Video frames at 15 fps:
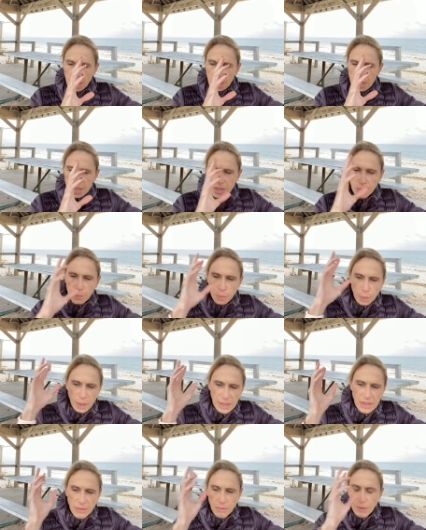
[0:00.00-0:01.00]
to
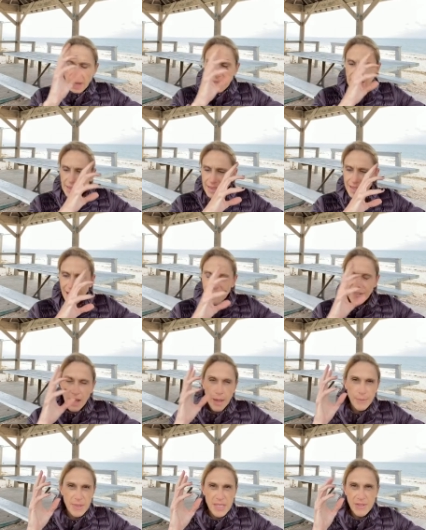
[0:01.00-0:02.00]
bring the right and left
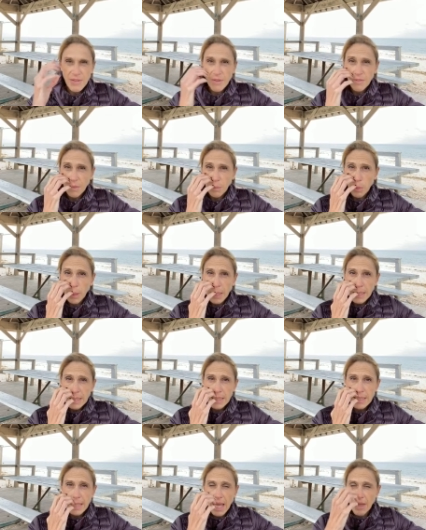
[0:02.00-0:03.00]
hemisphere of the brain
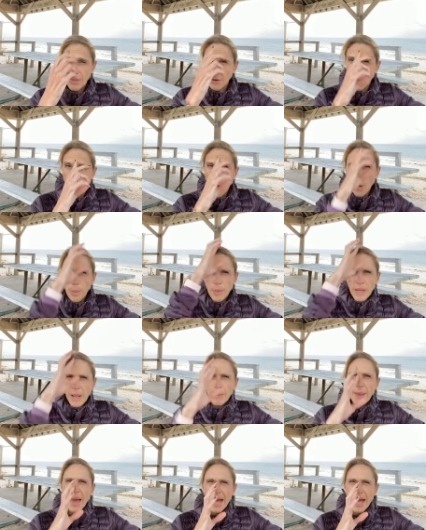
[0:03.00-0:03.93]
together, open up,